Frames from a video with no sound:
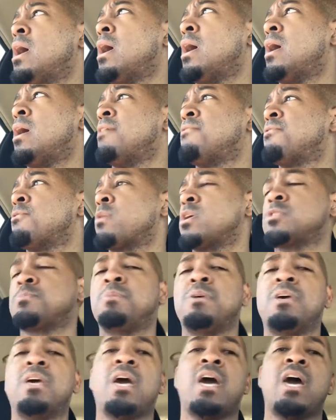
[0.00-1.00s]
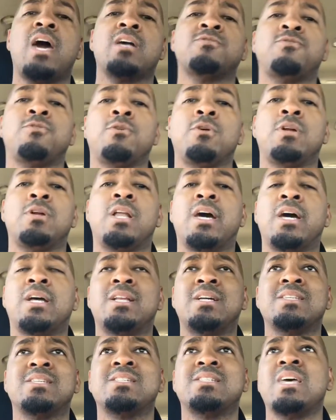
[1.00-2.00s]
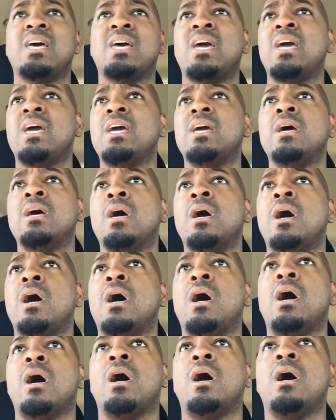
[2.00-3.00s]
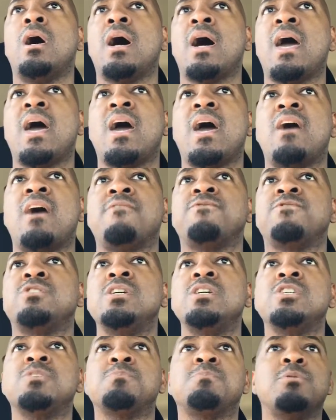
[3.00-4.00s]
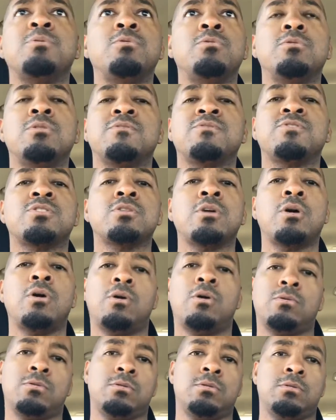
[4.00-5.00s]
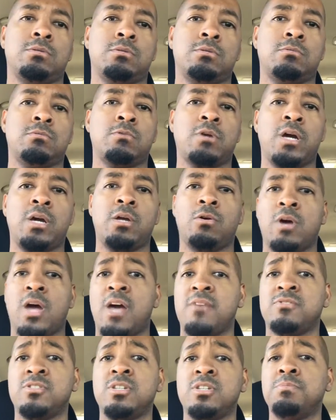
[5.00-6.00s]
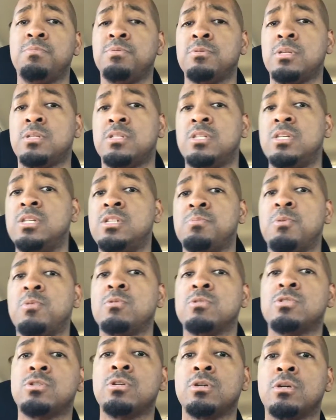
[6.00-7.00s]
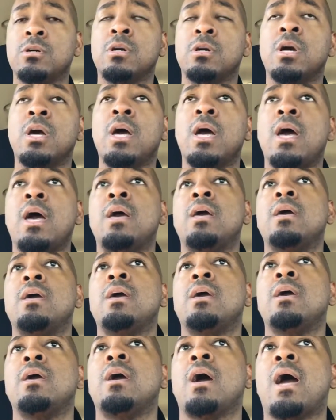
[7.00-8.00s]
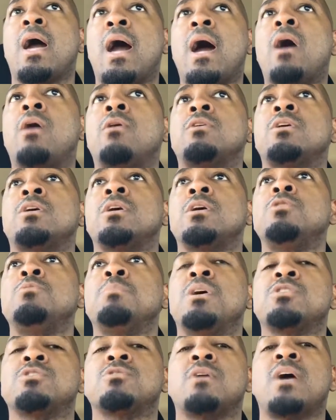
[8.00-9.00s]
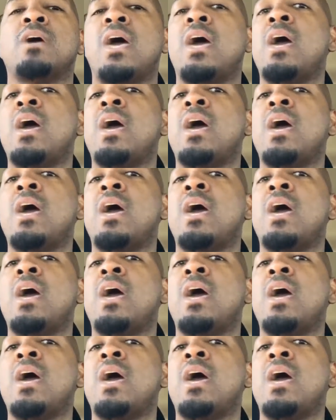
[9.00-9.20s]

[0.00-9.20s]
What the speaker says: if a recipe asks for, like, let's say a half teaspoon of salt, right, or half teaspoon of sugar, how can you measure a